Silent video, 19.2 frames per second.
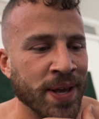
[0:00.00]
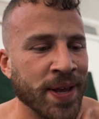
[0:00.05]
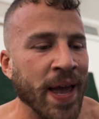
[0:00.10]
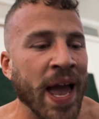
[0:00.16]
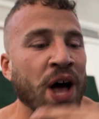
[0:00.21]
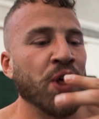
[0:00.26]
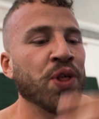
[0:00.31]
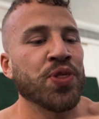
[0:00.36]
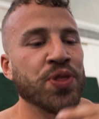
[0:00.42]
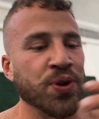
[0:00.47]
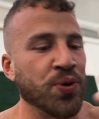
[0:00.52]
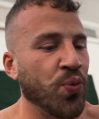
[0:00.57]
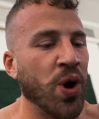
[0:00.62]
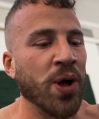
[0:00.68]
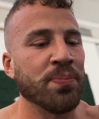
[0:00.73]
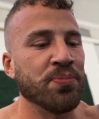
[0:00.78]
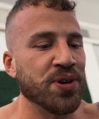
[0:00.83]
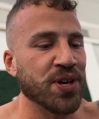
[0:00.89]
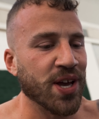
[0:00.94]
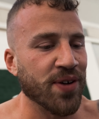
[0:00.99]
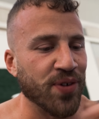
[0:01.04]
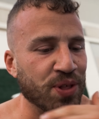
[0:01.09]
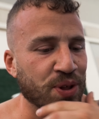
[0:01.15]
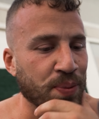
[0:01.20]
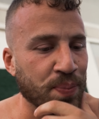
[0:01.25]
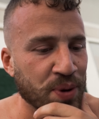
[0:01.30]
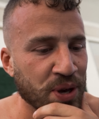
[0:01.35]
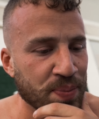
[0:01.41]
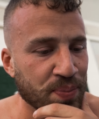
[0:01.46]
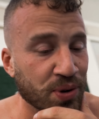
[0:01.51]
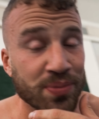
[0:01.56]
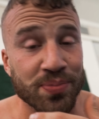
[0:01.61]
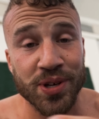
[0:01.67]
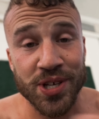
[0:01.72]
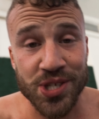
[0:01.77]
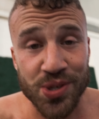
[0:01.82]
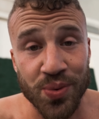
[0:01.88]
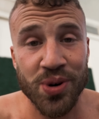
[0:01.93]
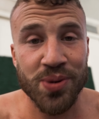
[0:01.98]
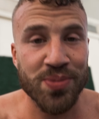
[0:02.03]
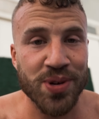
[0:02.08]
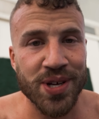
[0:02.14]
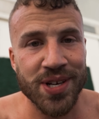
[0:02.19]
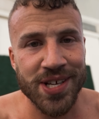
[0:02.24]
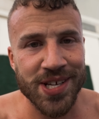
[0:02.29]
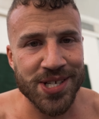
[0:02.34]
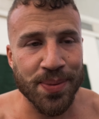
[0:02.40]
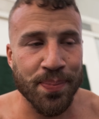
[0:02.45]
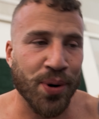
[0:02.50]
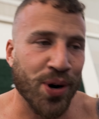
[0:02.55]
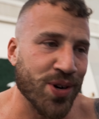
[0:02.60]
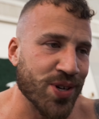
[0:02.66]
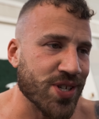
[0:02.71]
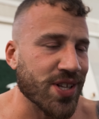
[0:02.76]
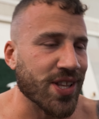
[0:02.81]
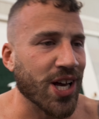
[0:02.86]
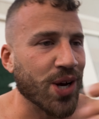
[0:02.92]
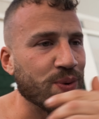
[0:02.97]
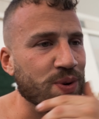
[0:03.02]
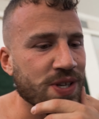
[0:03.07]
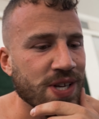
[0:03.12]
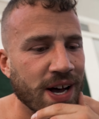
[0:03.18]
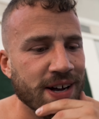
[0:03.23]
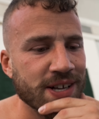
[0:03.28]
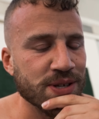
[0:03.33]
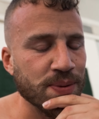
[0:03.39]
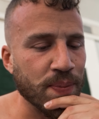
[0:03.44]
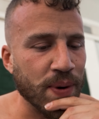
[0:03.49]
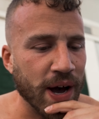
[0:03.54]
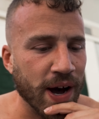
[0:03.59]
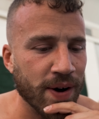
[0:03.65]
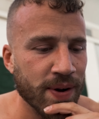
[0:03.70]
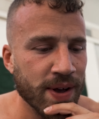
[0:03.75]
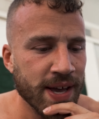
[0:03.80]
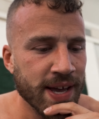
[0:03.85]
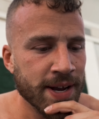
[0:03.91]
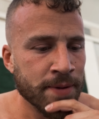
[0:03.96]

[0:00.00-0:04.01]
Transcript: health and well-being of other people because you want to be a decent person like we talked about,